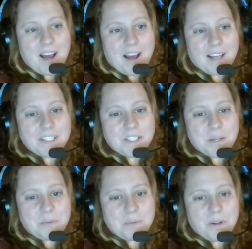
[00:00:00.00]
I
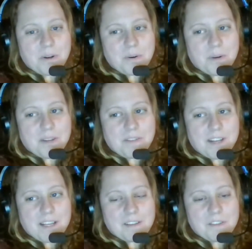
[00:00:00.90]
don't know if
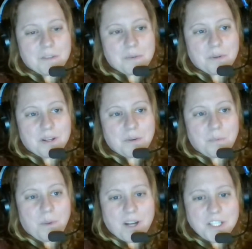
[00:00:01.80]
any of you
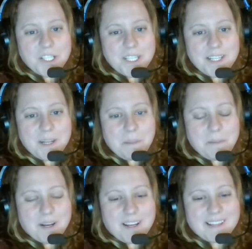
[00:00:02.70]
watched it,
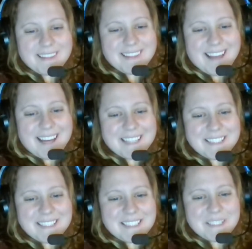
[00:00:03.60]
but
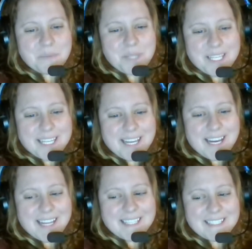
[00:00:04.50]
last week
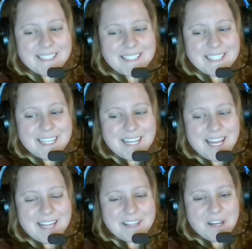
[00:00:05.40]
I did
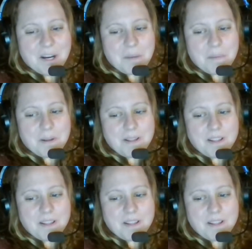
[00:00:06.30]
end up